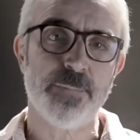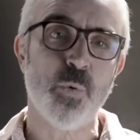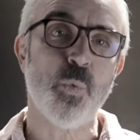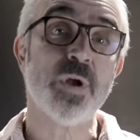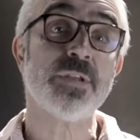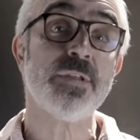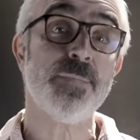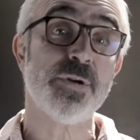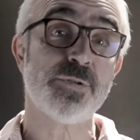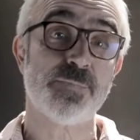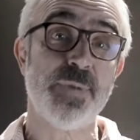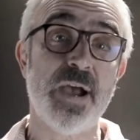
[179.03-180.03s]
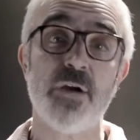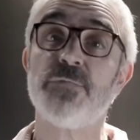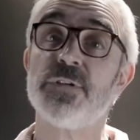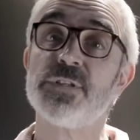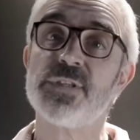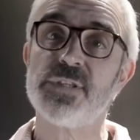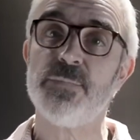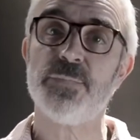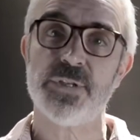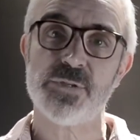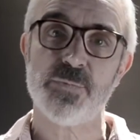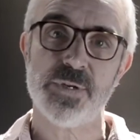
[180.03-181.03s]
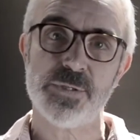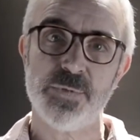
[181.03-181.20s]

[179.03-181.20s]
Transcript: But one of the most powerful and simplest ways